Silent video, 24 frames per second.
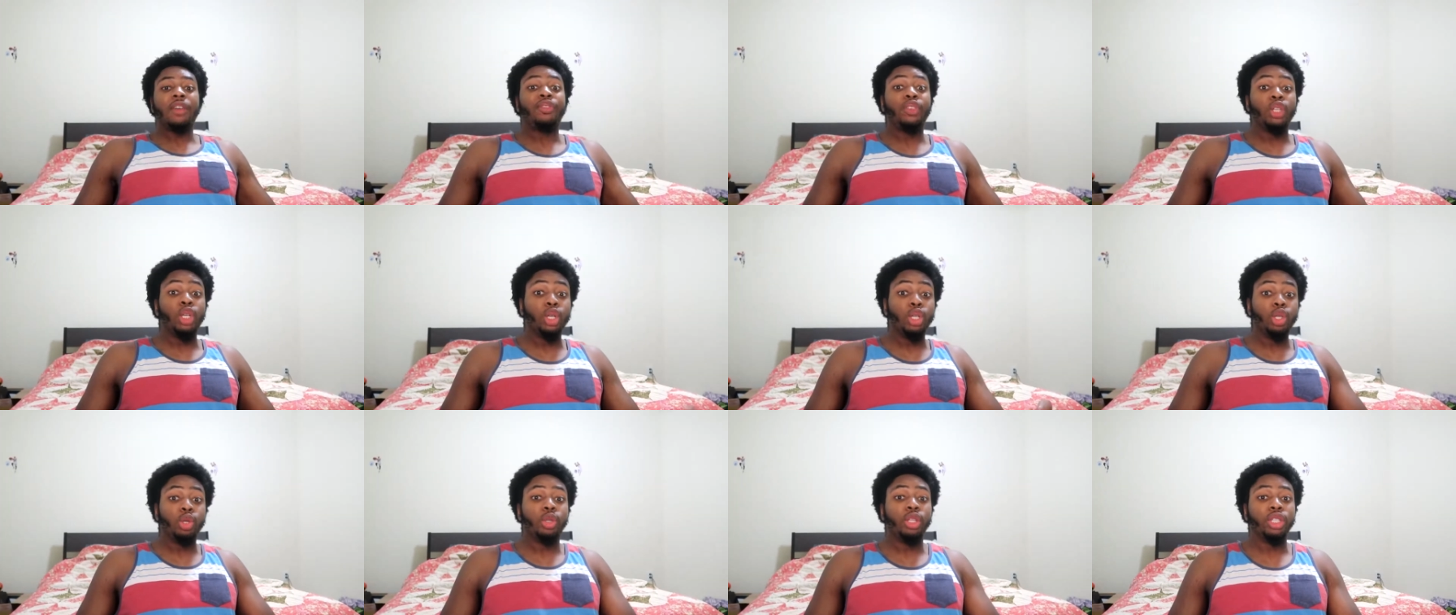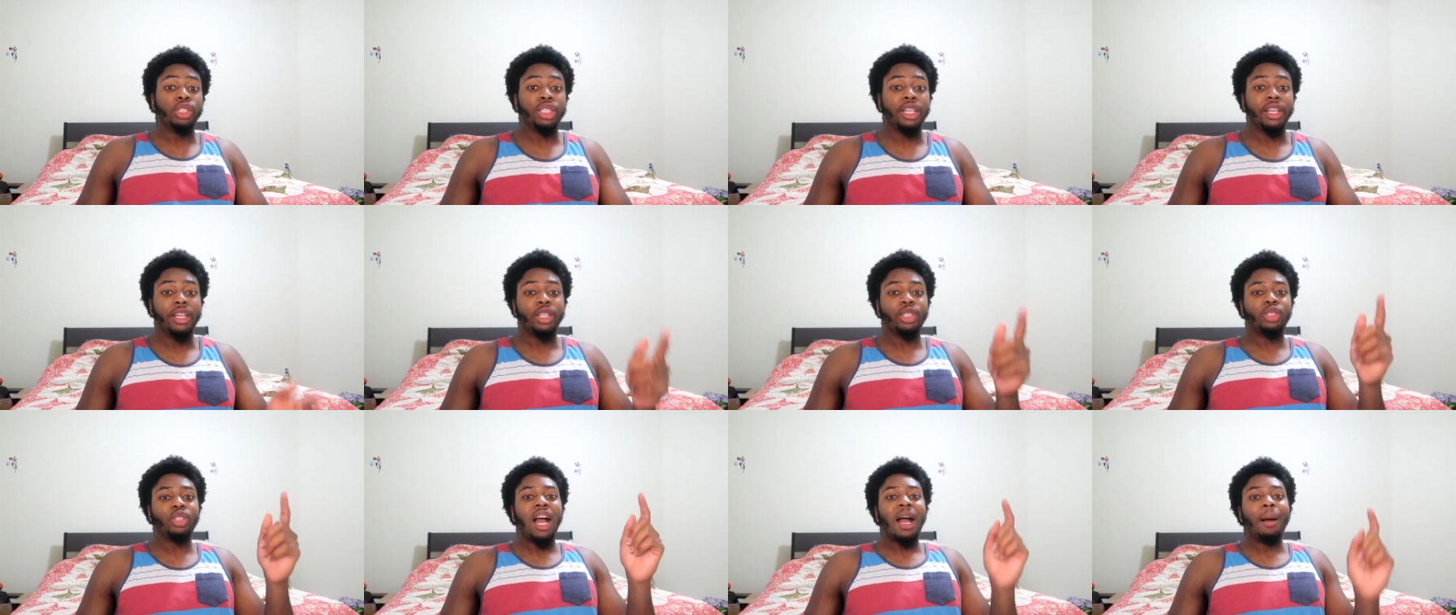If you're new to the
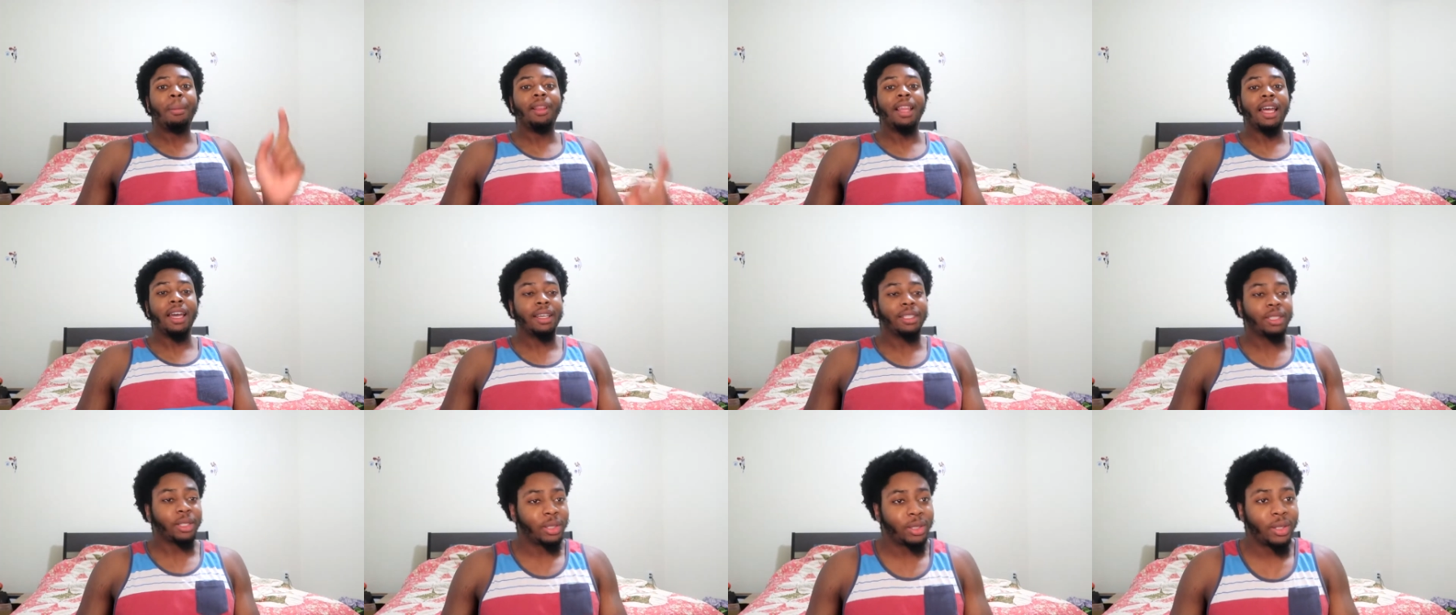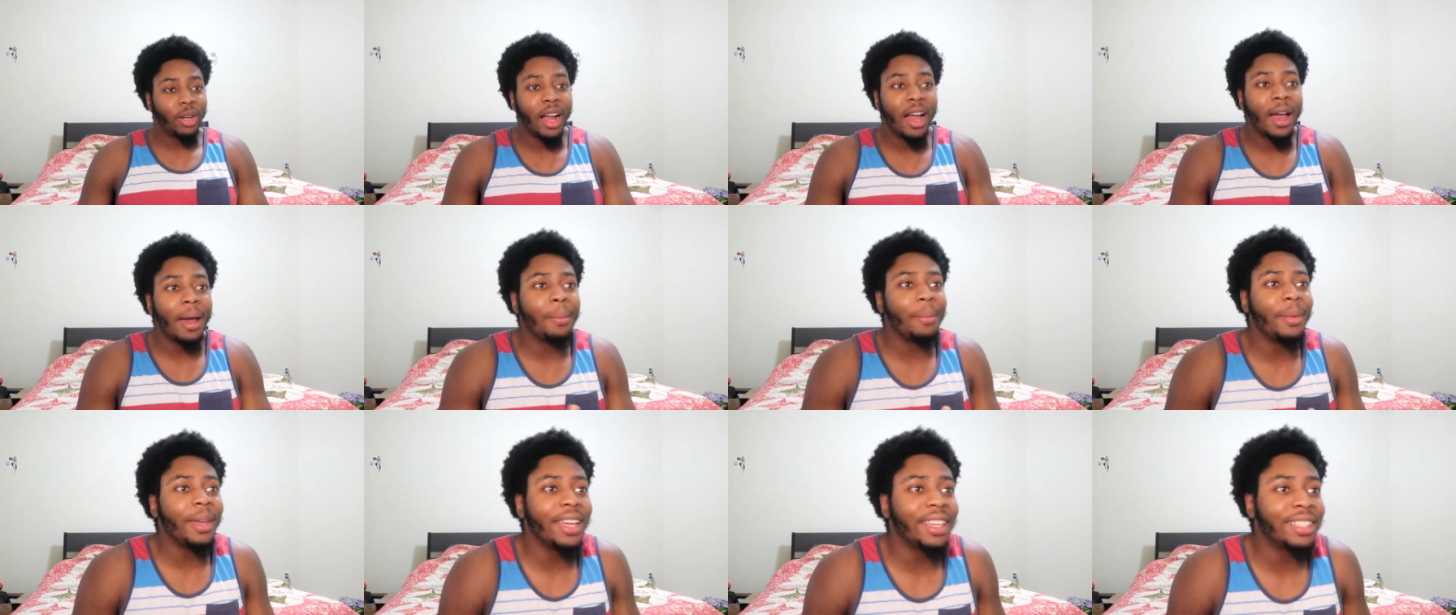channel, drop a like and
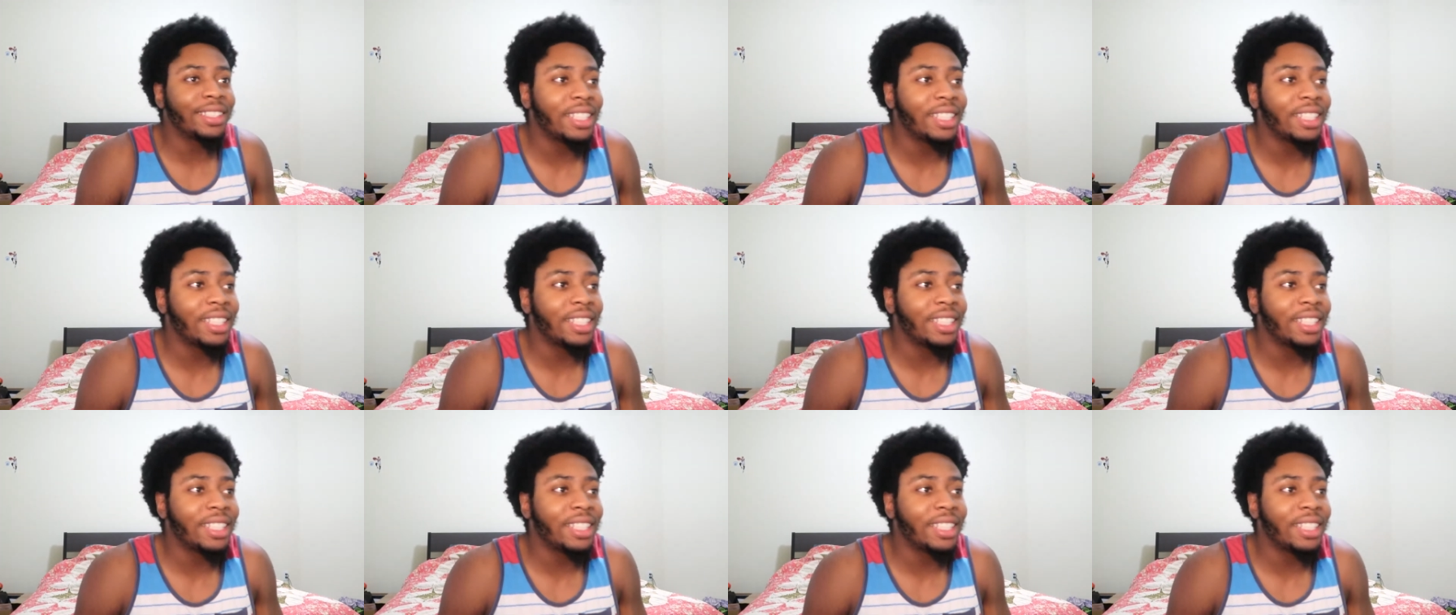subscribe, man.